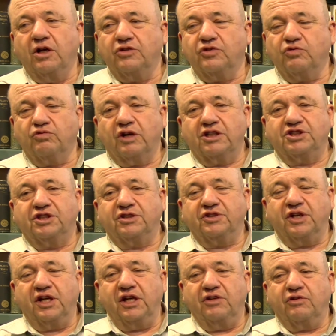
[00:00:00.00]
to Russia
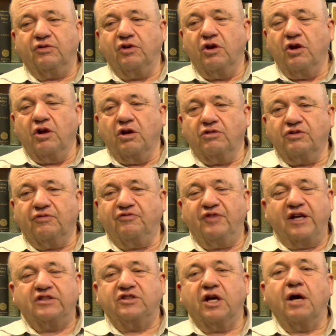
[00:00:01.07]
to
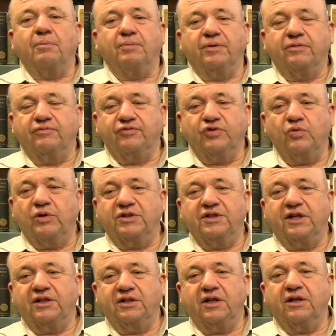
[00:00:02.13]
fess up to what
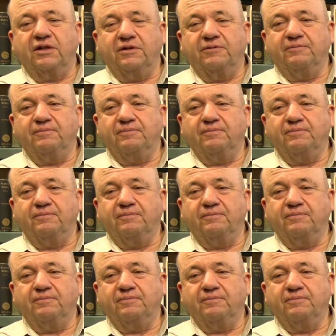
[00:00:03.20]
they did.